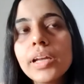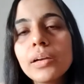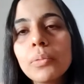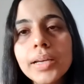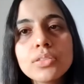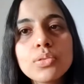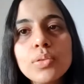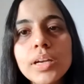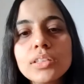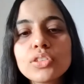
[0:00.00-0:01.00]
advise
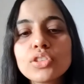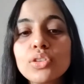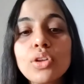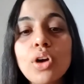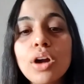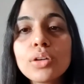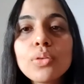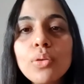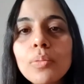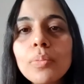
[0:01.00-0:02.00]
students not to
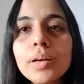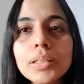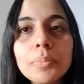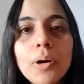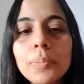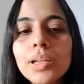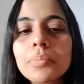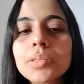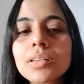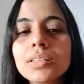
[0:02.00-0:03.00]
go by the popular
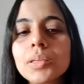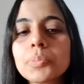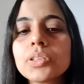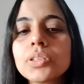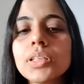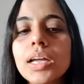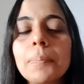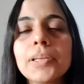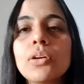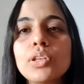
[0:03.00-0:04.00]
misconception that
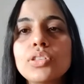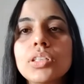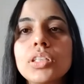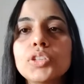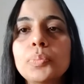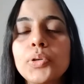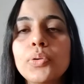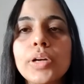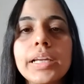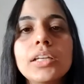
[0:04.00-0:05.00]
pathology is
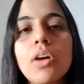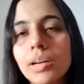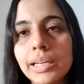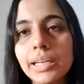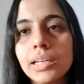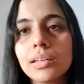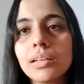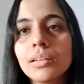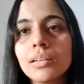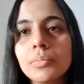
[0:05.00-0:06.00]
purely non-clinical,
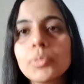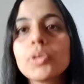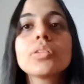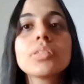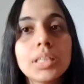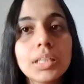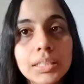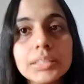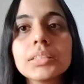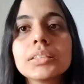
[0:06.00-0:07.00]
because there
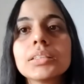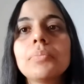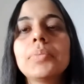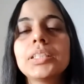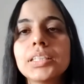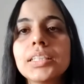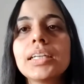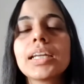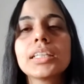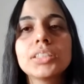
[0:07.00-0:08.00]
is patient
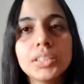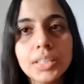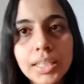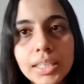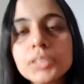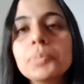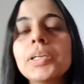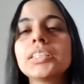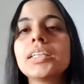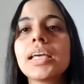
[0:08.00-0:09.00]
interaction, there is
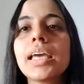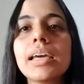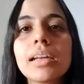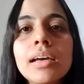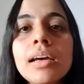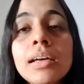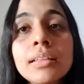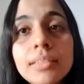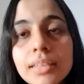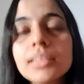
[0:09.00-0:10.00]
patient care,
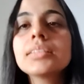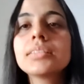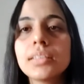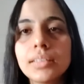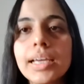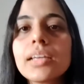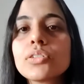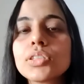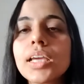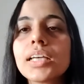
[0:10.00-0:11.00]
there is the
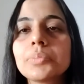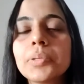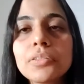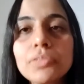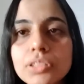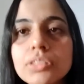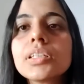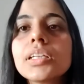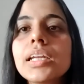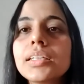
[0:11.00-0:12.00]
diagnostic aspect which is
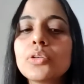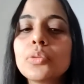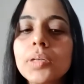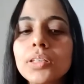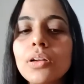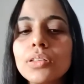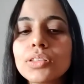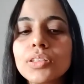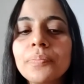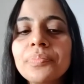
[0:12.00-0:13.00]
related to pathology.